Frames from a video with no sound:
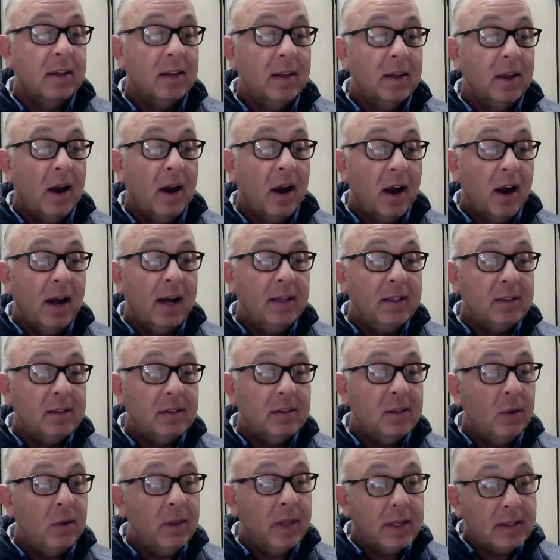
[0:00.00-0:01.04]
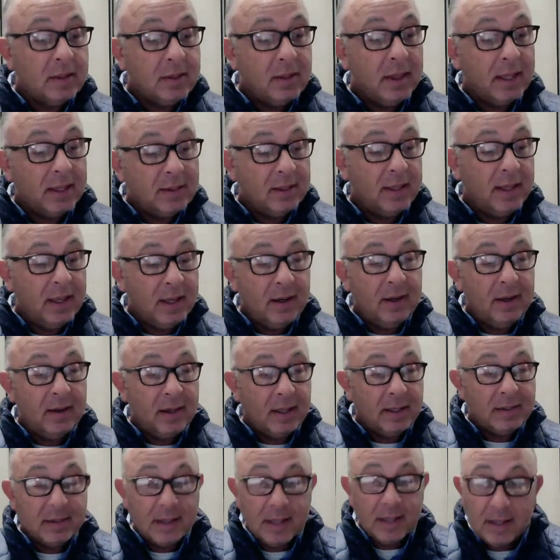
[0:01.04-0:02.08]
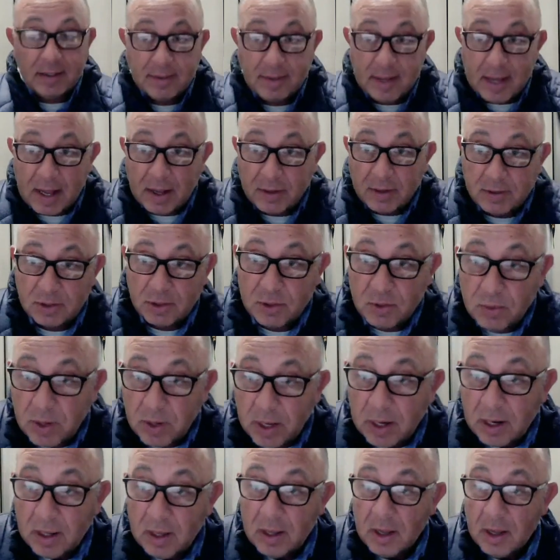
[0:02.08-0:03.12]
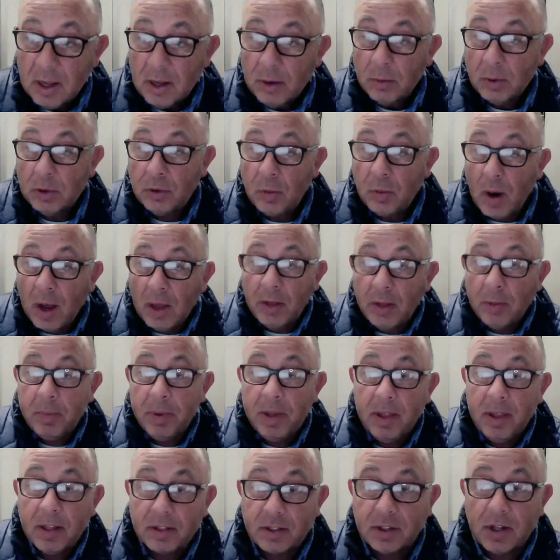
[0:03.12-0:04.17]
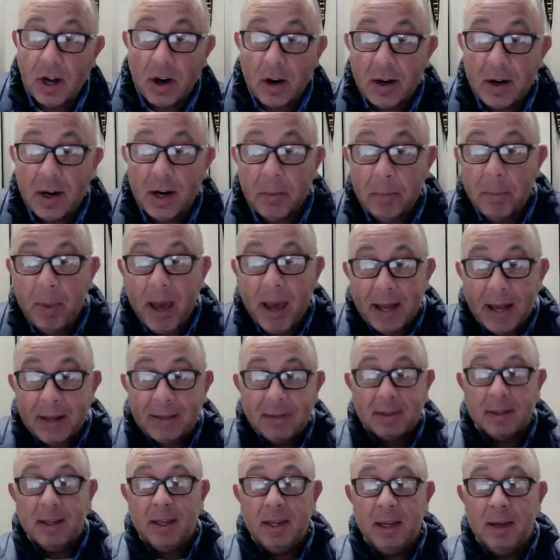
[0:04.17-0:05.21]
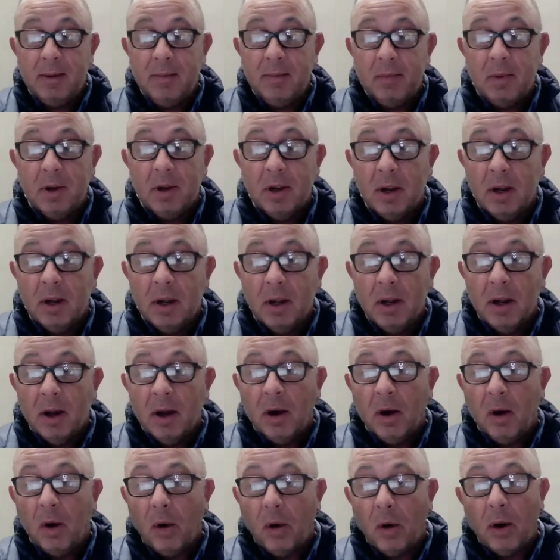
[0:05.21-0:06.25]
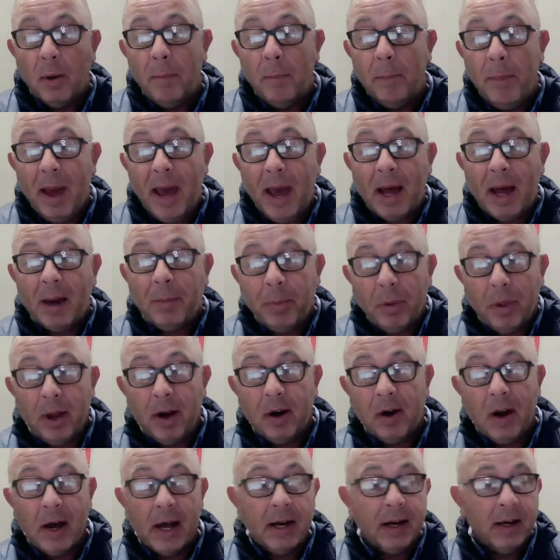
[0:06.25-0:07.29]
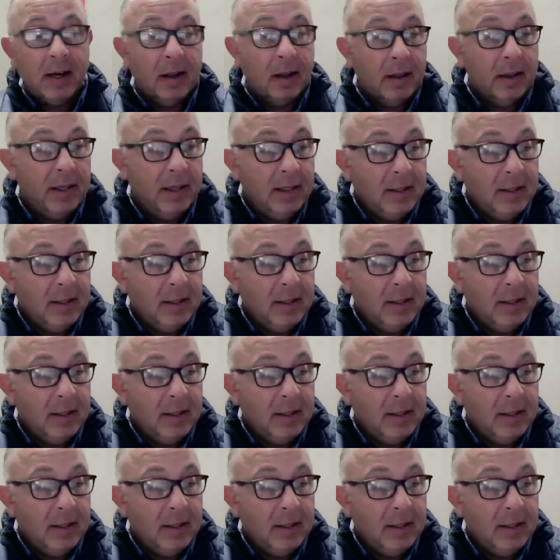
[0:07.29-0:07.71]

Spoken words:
All right, so let's get down to it. Would you rather be the star on a bad team or a bad player on an elite